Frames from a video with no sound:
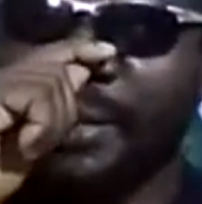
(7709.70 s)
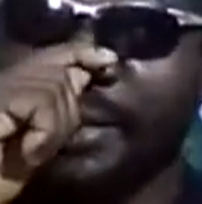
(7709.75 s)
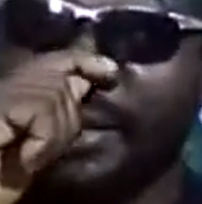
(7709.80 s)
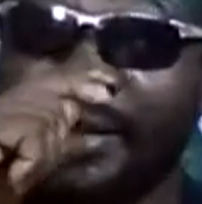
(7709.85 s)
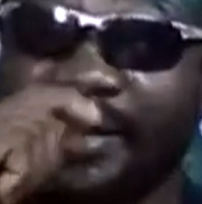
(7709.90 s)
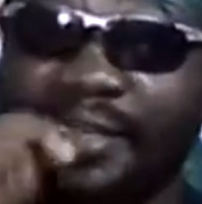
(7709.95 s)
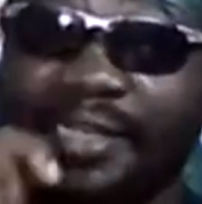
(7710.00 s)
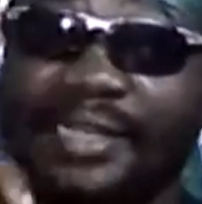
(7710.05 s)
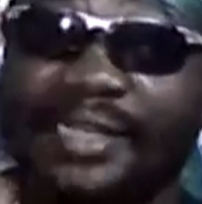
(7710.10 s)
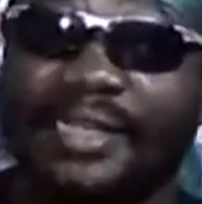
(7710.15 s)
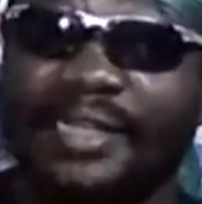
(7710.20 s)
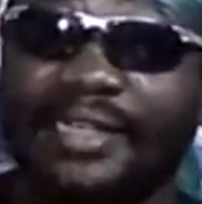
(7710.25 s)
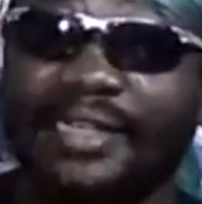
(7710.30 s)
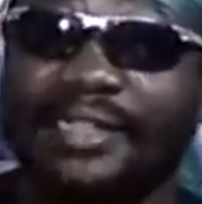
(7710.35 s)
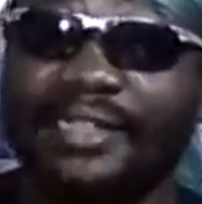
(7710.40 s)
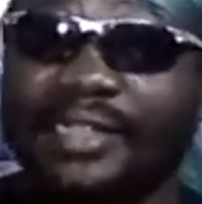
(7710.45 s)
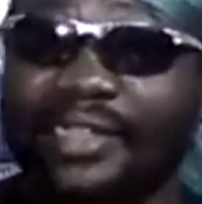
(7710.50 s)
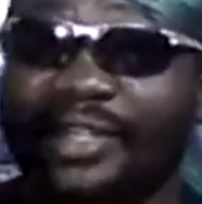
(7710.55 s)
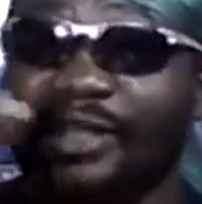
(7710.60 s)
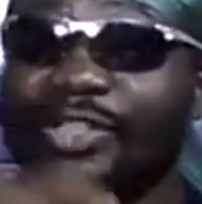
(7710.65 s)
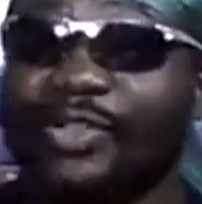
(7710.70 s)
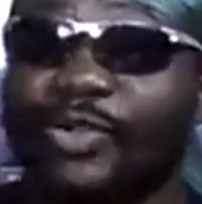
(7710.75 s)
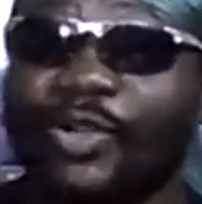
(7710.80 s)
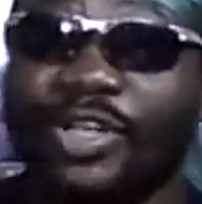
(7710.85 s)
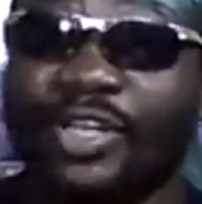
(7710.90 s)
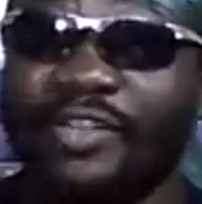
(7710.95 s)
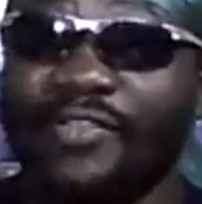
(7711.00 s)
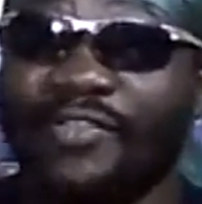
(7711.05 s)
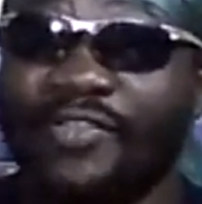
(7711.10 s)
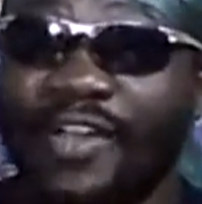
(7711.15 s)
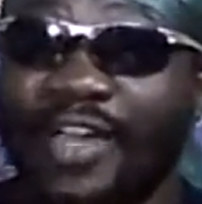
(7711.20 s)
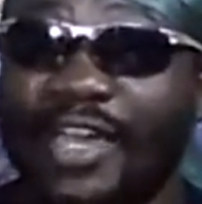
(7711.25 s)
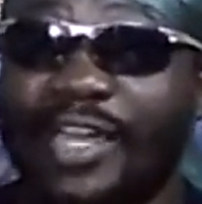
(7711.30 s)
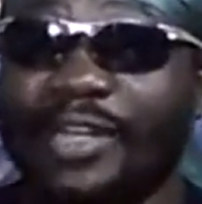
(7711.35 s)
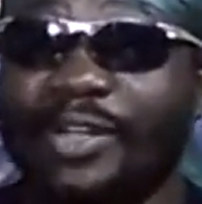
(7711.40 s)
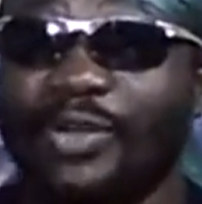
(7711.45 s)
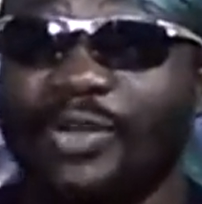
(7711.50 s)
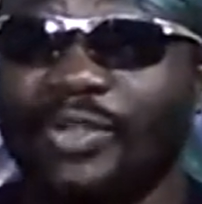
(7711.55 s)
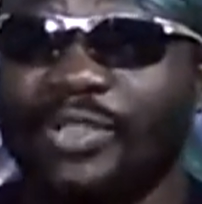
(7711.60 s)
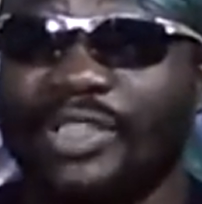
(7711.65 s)
The Israelis find out, take
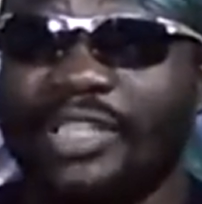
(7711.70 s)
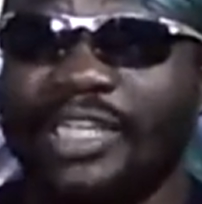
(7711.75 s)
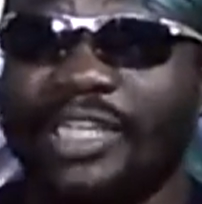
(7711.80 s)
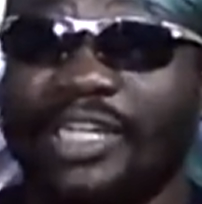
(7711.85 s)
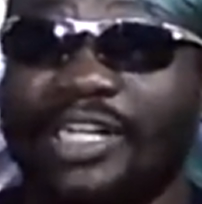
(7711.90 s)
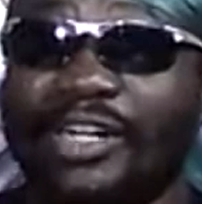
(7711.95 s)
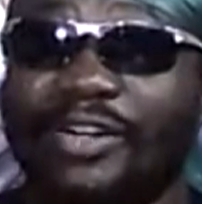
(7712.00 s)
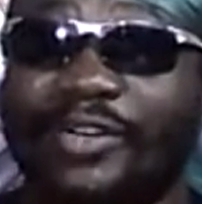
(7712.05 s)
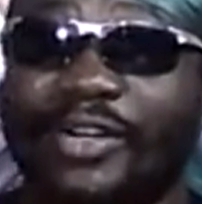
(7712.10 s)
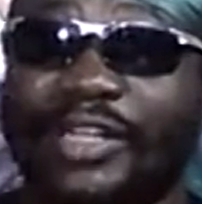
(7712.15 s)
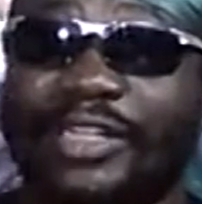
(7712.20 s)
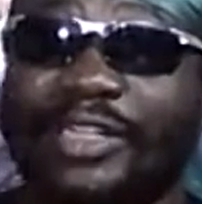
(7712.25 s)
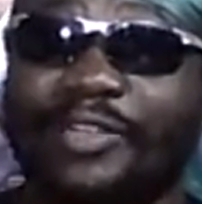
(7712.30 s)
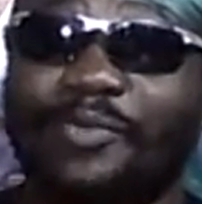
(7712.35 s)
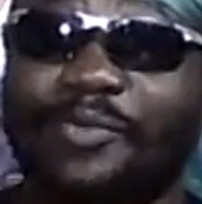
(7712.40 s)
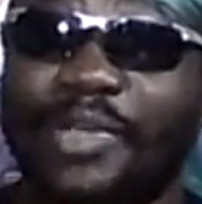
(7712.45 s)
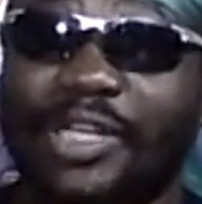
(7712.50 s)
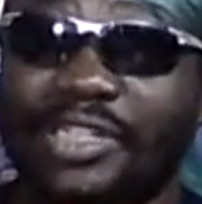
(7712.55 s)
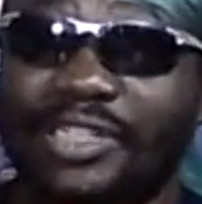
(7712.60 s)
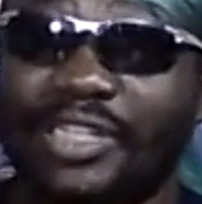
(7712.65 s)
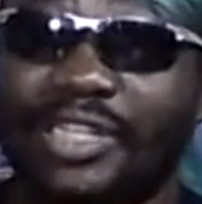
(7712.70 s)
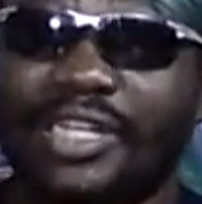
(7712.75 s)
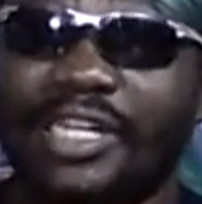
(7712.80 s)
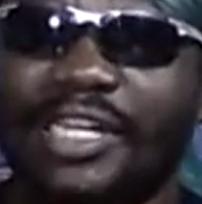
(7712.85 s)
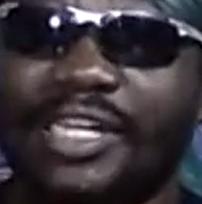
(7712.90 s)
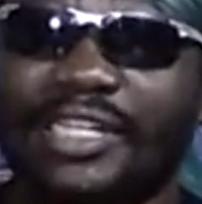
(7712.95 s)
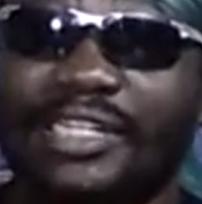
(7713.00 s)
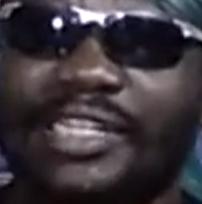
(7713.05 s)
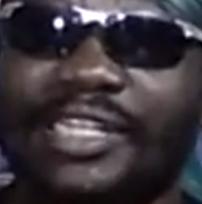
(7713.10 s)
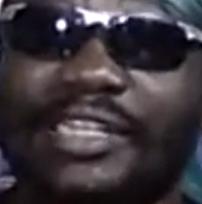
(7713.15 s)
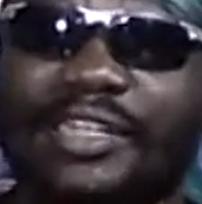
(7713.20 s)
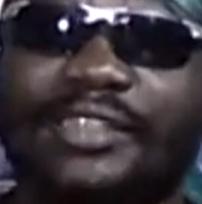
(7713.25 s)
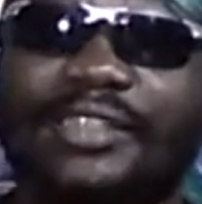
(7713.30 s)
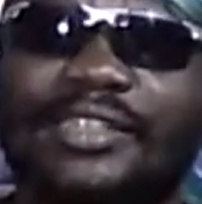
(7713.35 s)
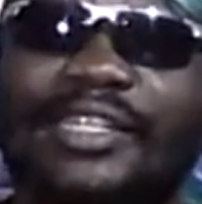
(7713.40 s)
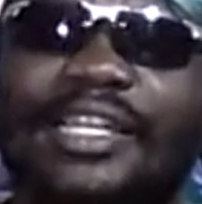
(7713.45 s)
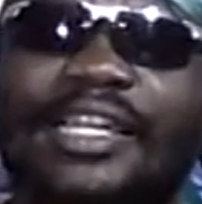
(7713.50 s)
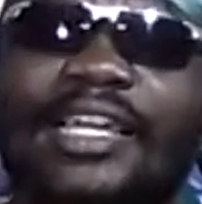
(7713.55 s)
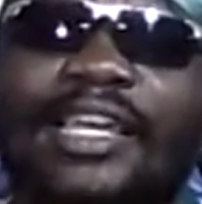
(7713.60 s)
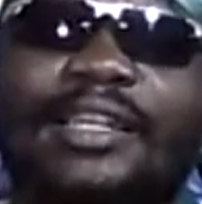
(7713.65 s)
corrective measure, and they get
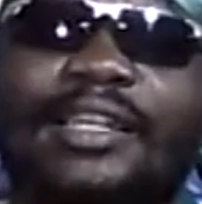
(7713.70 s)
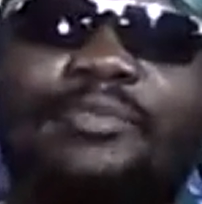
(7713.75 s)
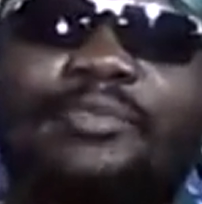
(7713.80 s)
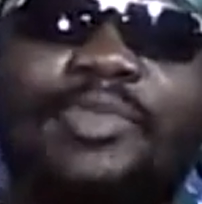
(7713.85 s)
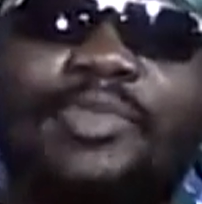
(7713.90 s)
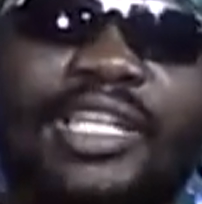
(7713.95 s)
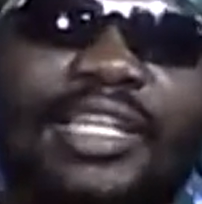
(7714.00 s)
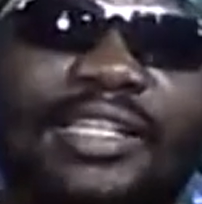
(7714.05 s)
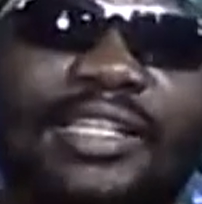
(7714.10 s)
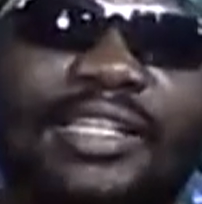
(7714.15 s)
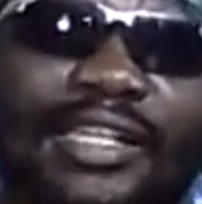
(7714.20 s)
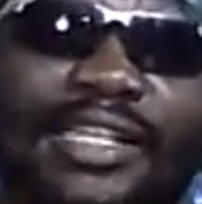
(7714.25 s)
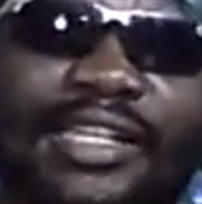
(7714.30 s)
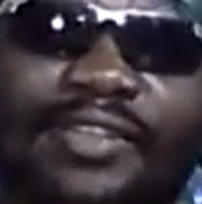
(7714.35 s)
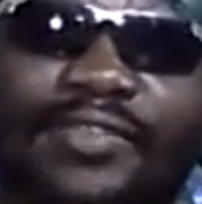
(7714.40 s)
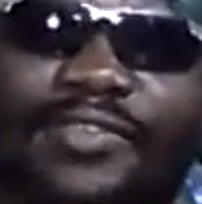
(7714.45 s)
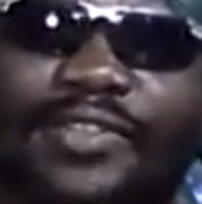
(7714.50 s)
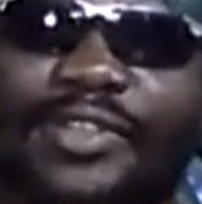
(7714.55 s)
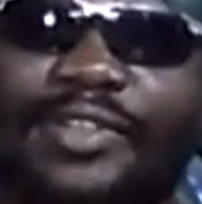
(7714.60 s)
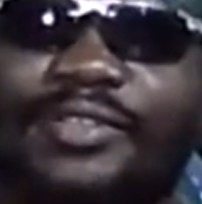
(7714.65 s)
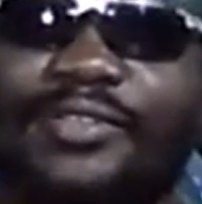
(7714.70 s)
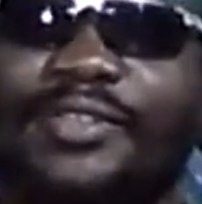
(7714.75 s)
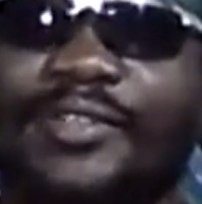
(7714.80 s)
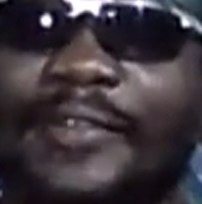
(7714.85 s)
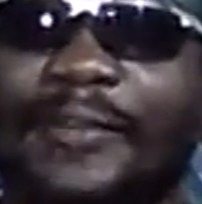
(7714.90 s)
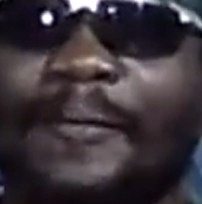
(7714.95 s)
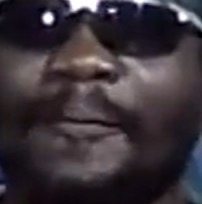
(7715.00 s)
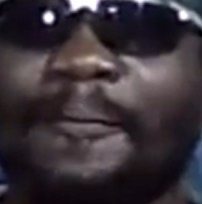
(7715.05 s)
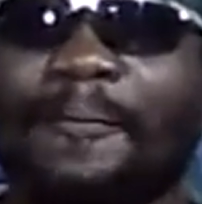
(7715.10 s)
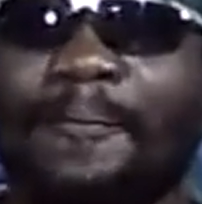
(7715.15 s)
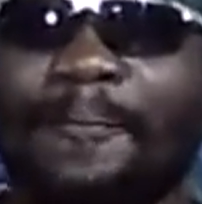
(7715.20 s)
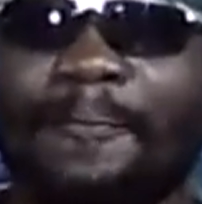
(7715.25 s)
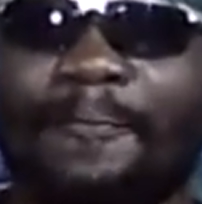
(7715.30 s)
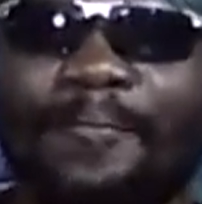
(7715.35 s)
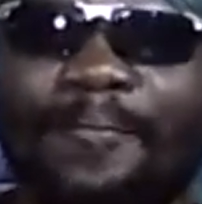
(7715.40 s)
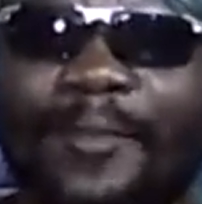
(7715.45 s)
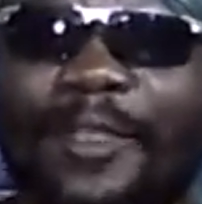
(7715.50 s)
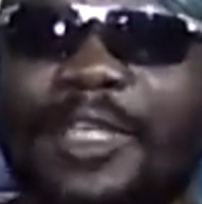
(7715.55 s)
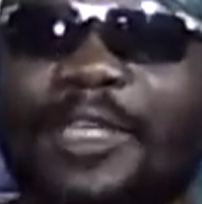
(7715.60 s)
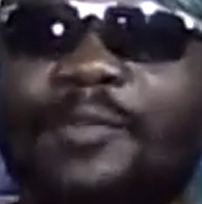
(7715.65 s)
beaten and have to keep
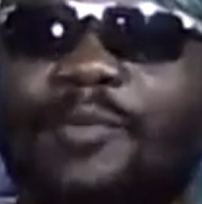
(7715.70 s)
quiet.